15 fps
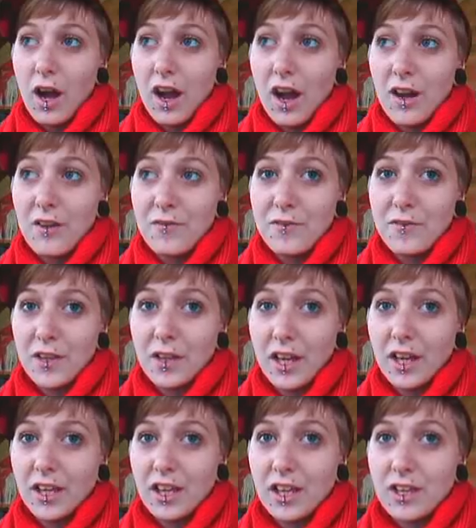I feel
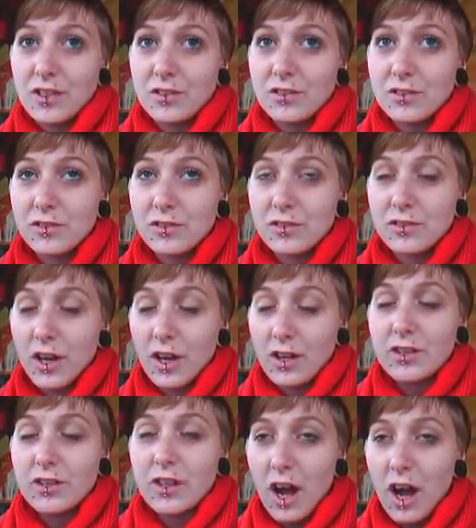like it's
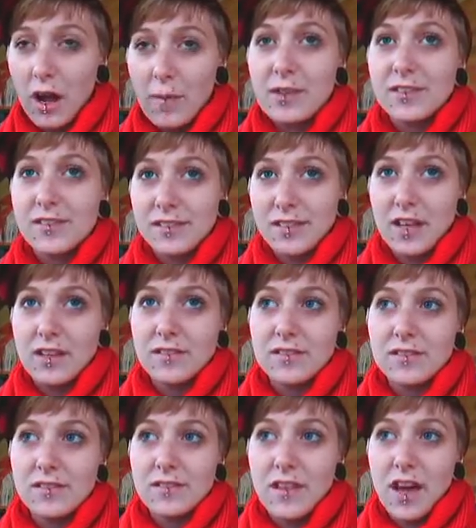such common
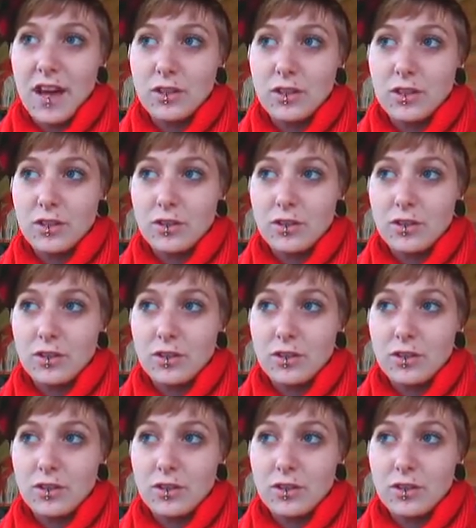sense that